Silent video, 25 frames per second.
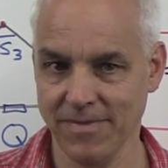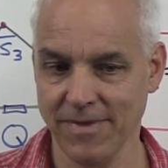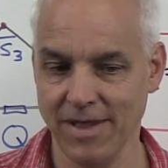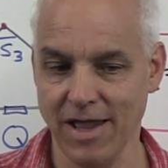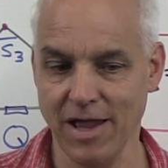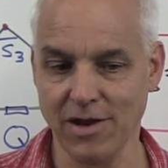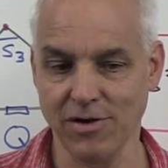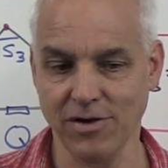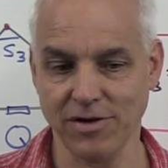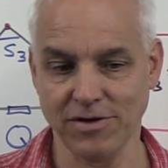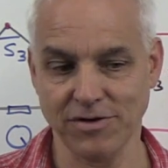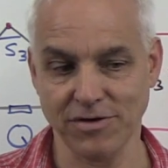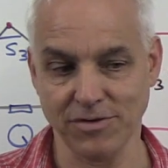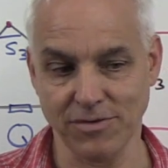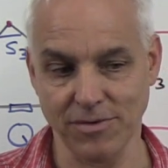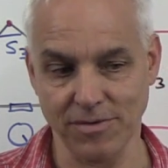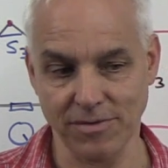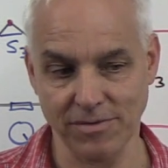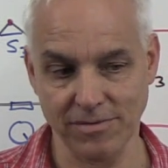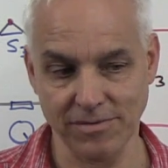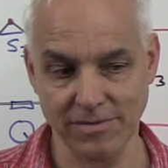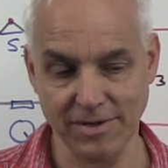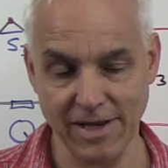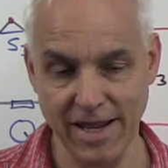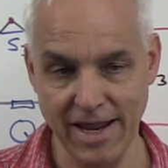and to
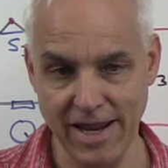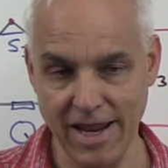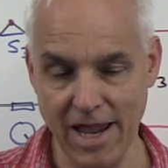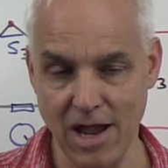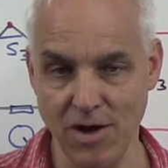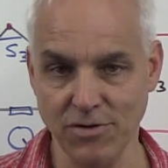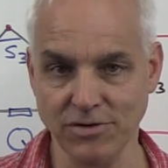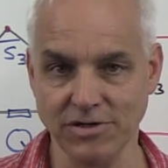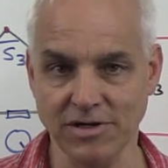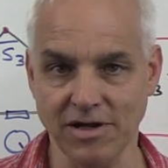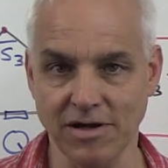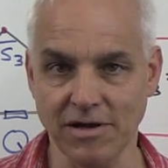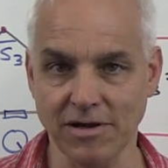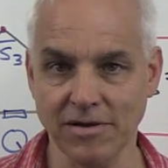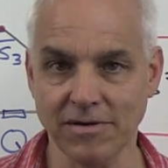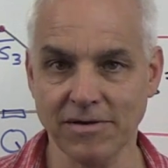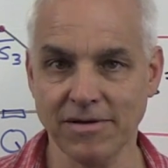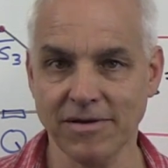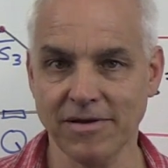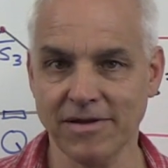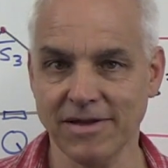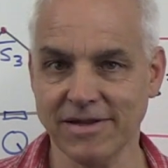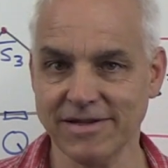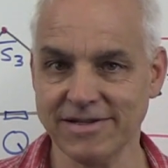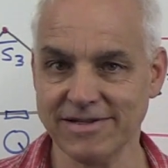lay out a
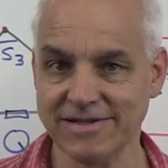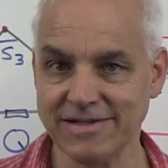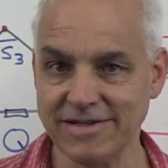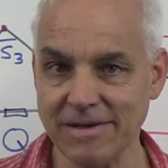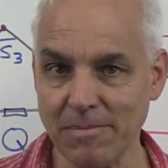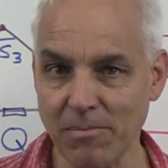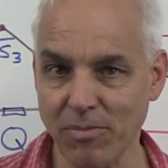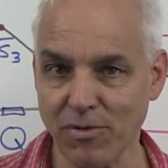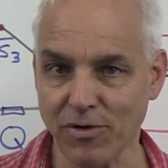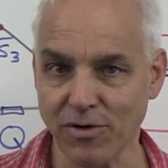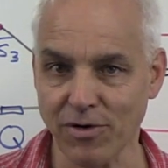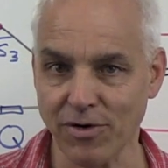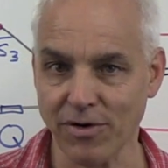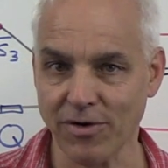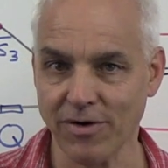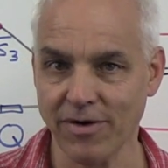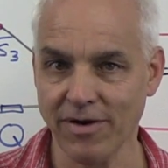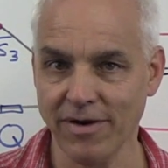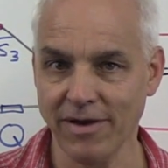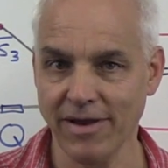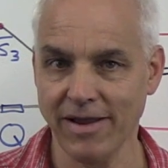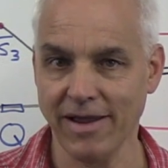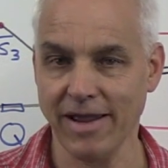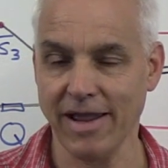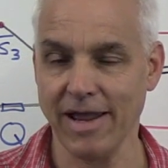simpler
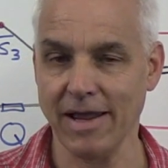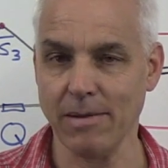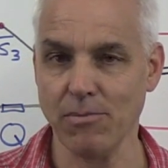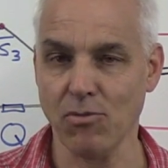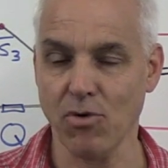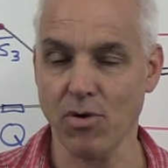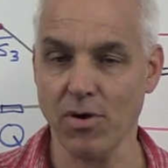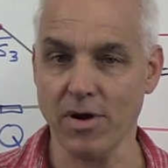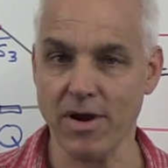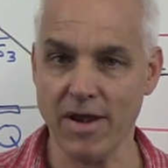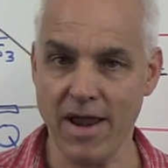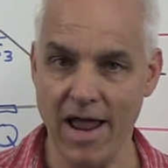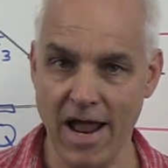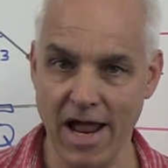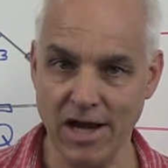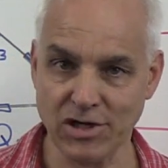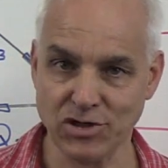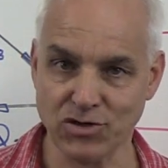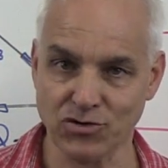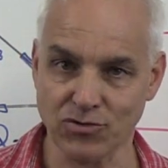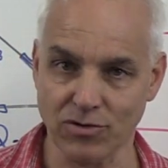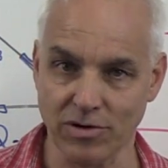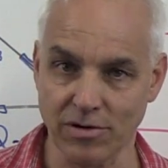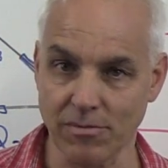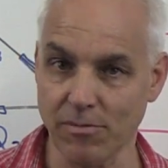and more
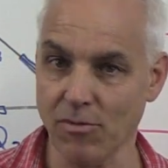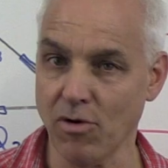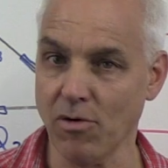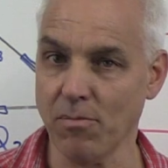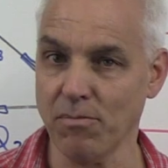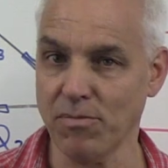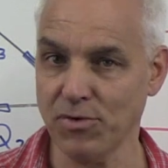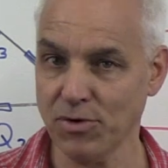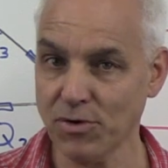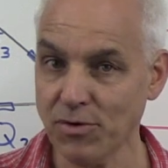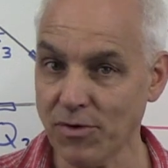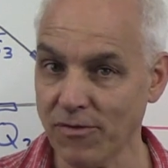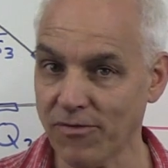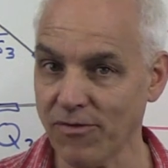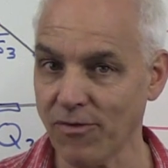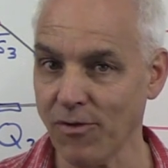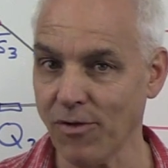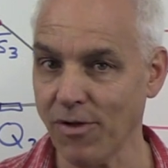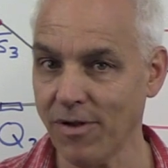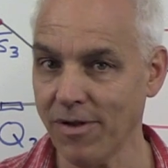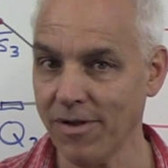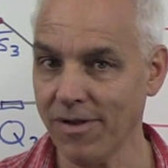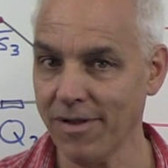natural and more beautiful